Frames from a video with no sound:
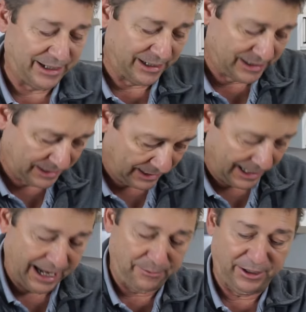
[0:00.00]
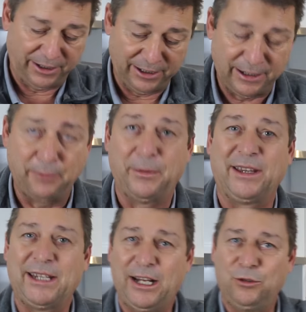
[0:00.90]
and slam it in there,
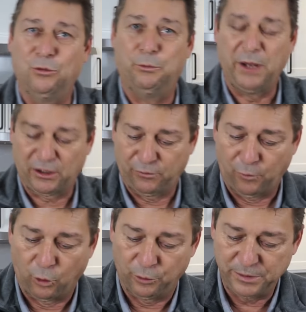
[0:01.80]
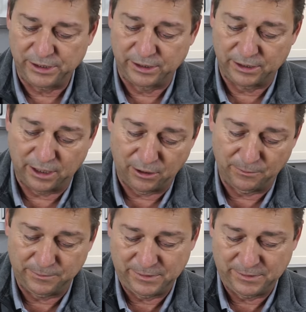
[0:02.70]
but they do big forms, so